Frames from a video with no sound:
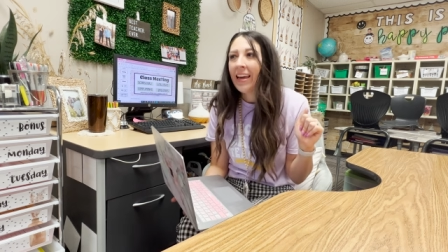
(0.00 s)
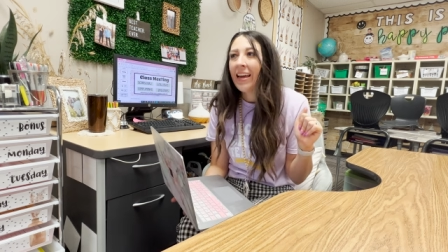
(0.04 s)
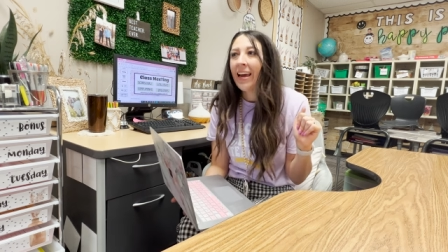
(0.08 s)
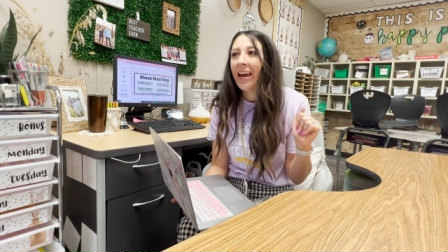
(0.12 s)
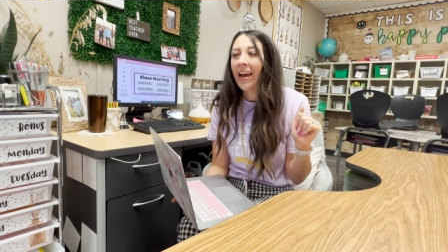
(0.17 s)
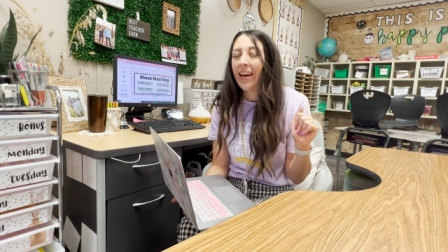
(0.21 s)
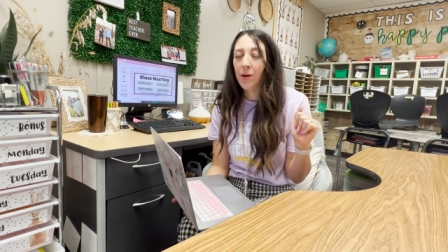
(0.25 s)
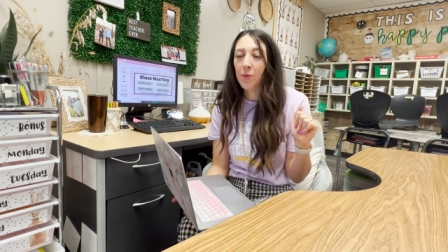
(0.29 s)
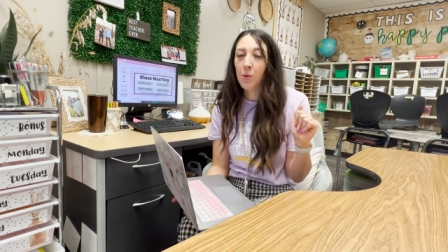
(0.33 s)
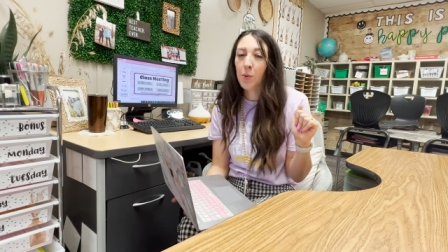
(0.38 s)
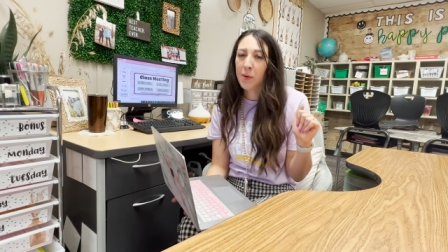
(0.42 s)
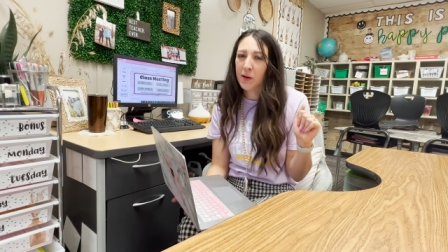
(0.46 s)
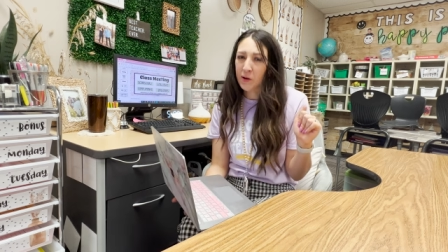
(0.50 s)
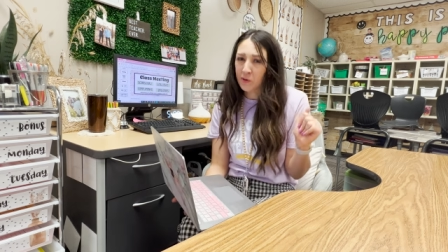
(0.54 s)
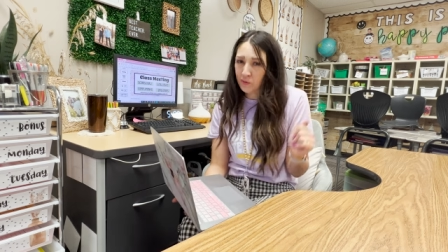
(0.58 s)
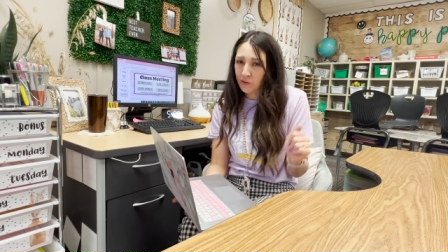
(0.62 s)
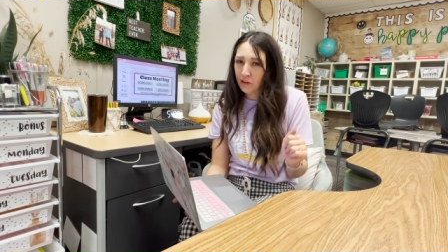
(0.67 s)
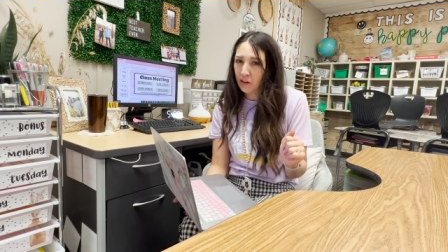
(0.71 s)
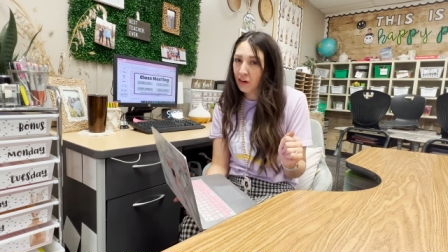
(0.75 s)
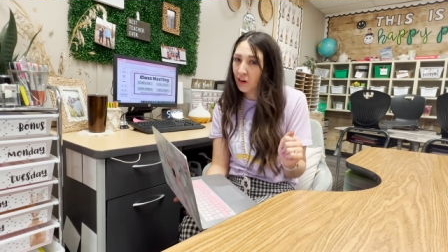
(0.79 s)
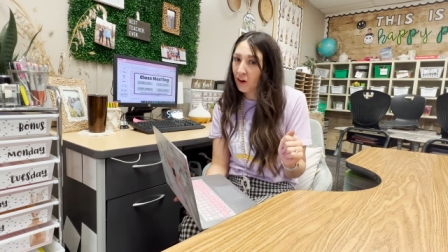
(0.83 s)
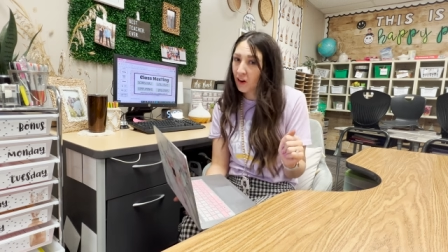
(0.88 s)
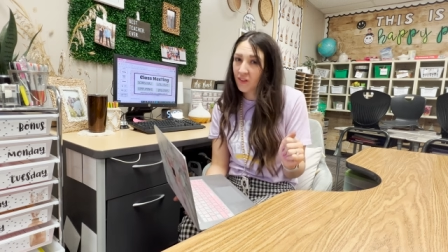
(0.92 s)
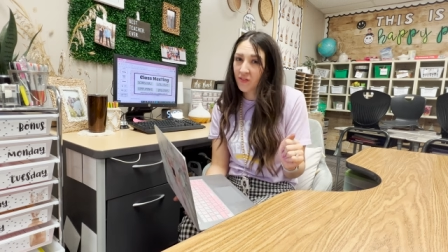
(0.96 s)
and it will be
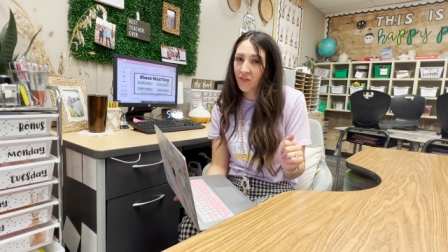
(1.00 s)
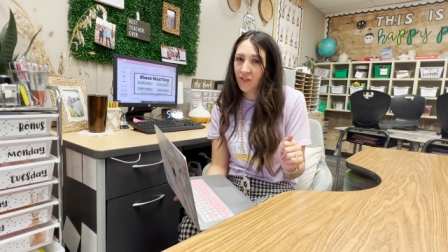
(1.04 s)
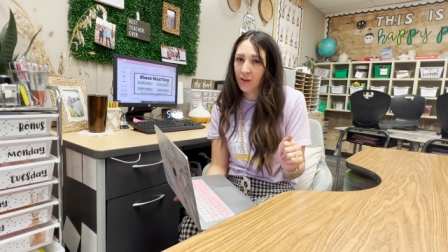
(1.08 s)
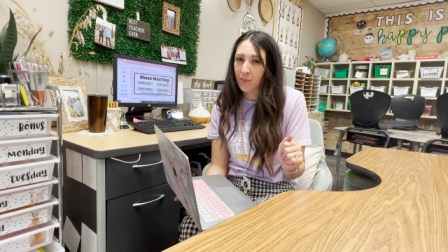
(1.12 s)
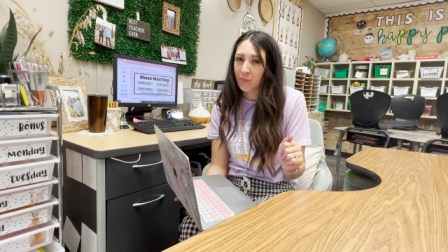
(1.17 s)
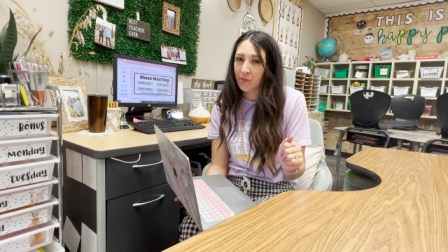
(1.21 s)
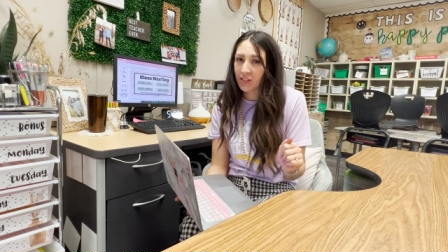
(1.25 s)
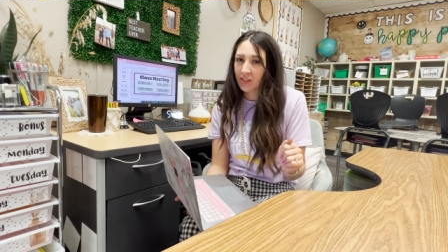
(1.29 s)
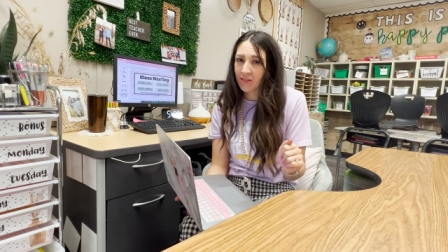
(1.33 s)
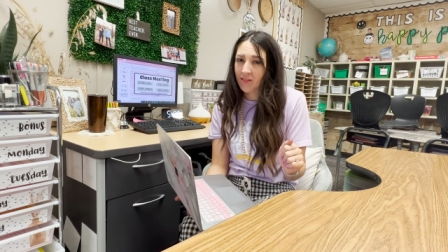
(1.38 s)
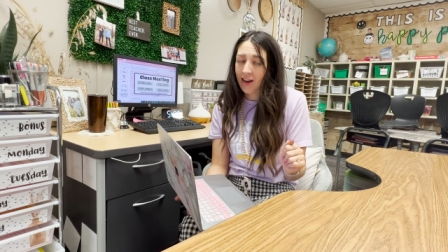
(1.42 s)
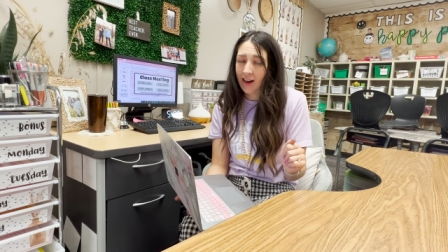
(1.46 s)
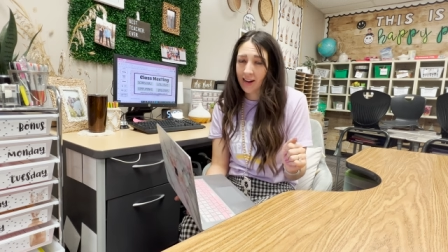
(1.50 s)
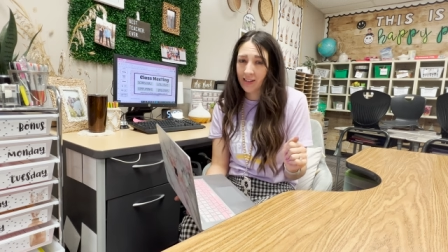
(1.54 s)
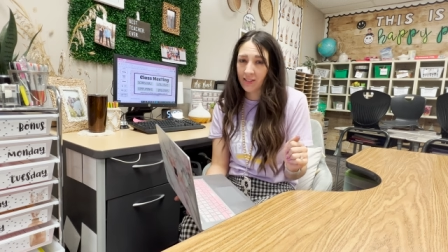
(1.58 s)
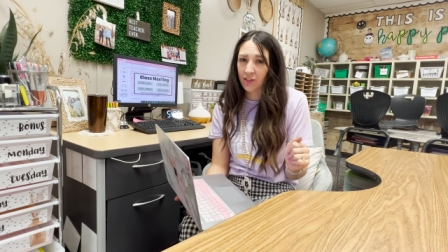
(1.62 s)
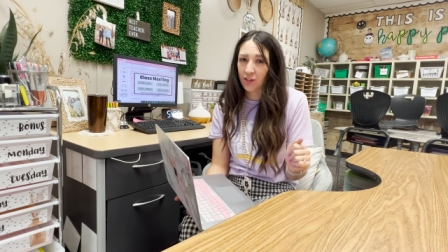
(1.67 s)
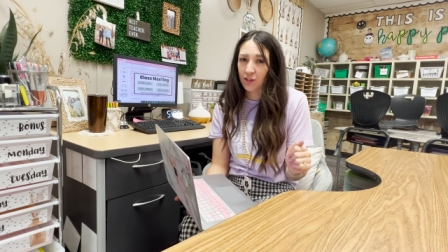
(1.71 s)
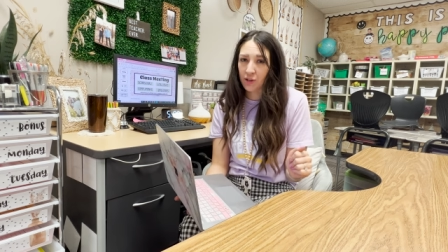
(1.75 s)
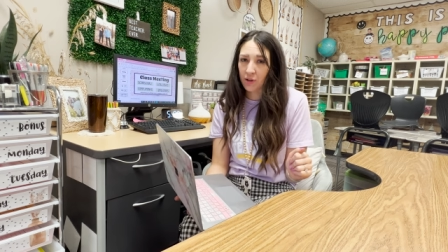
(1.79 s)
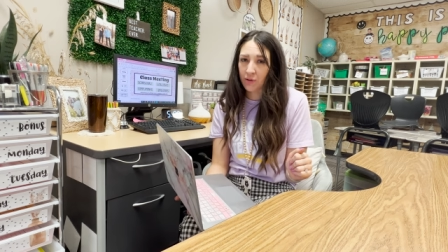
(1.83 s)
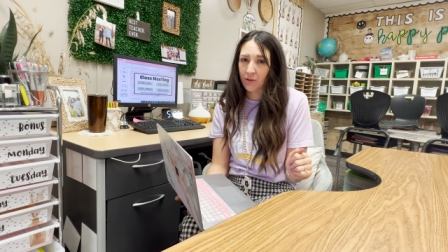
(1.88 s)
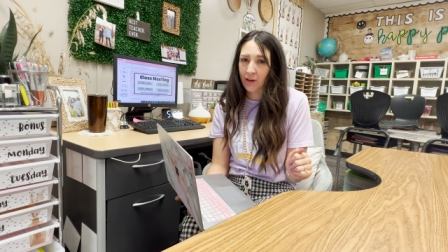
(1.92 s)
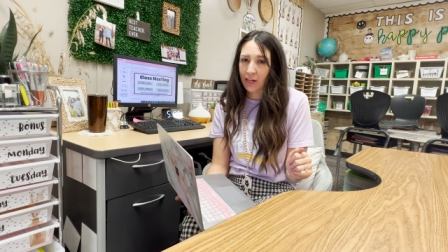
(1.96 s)
really hard for them to last
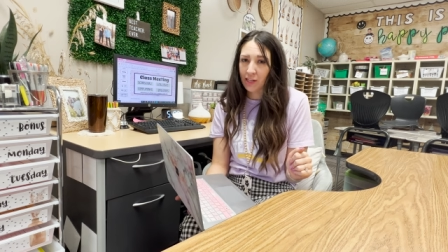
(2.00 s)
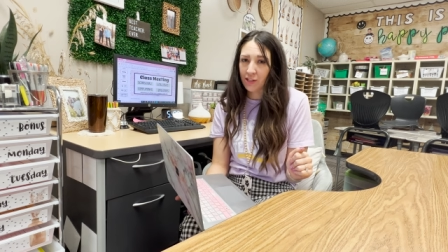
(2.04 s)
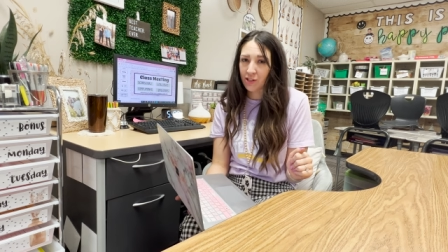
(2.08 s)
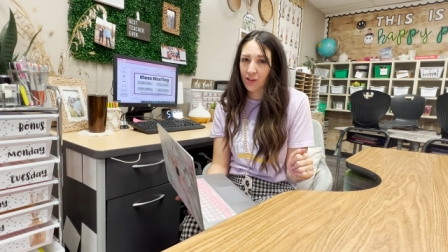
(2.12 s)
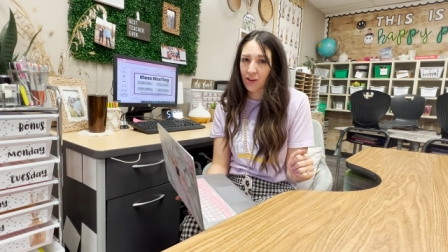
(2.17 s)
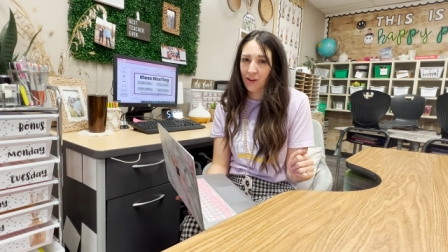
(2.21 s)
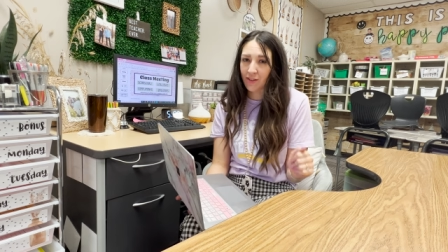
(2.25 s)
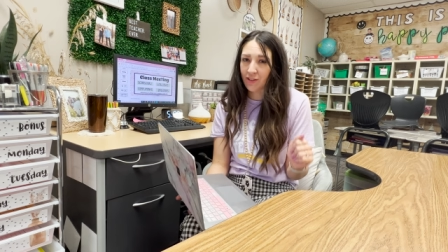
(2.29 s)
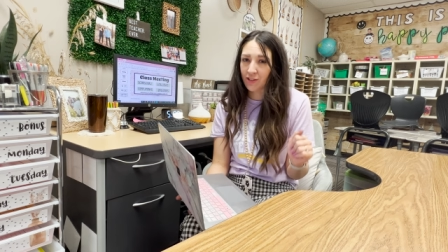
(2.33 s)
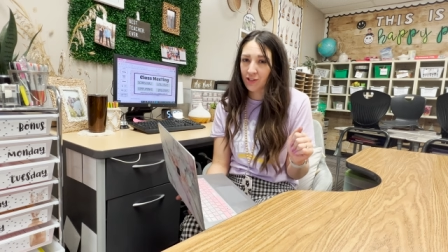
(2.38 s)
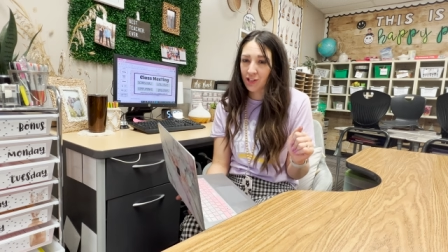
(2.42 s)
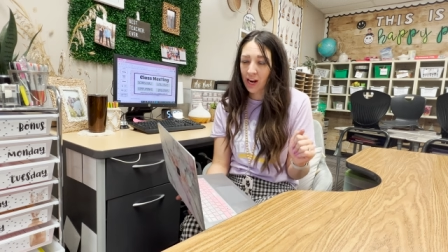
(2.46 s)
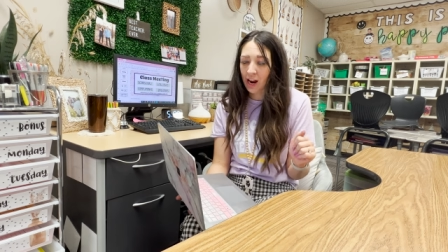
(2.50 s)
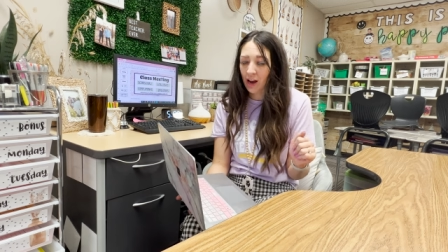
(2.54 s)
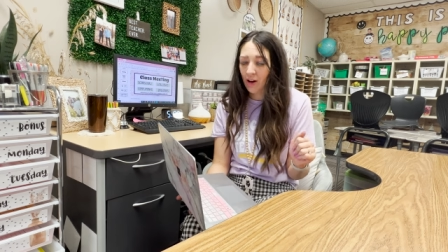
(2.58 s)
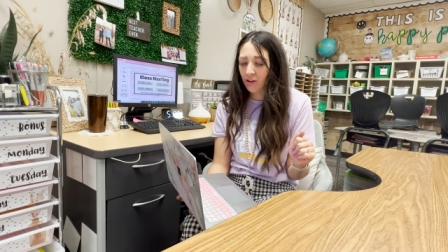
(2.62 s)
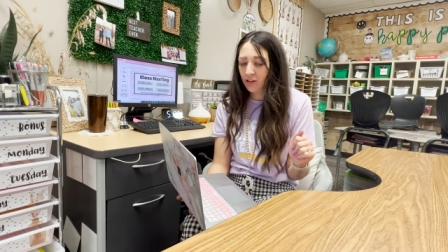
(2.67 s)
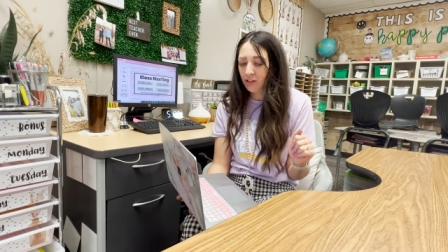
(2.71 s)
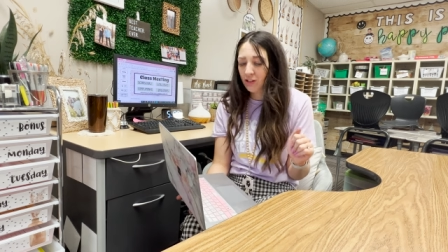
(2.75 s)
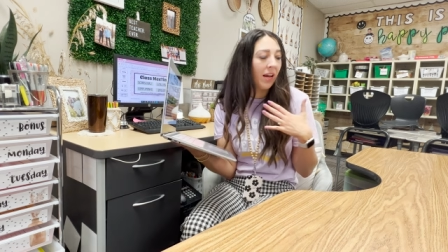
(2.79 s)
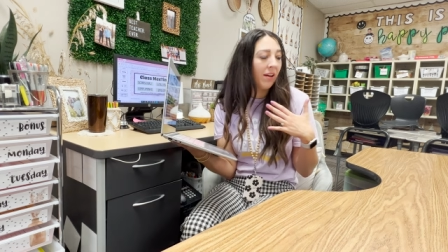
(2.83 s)
the duration of the challenge.